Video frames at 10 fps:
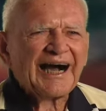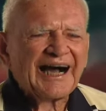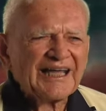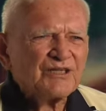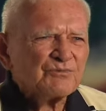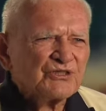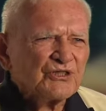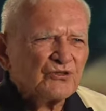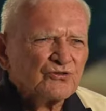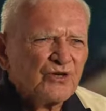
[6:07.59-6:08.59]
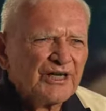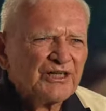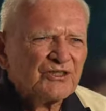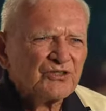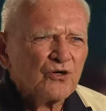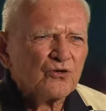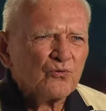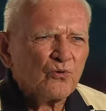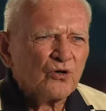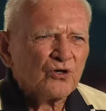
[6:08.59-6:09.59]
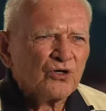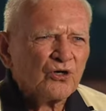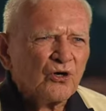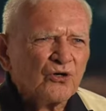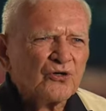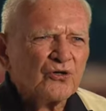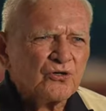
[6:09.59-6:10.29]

I am still training to go to war on a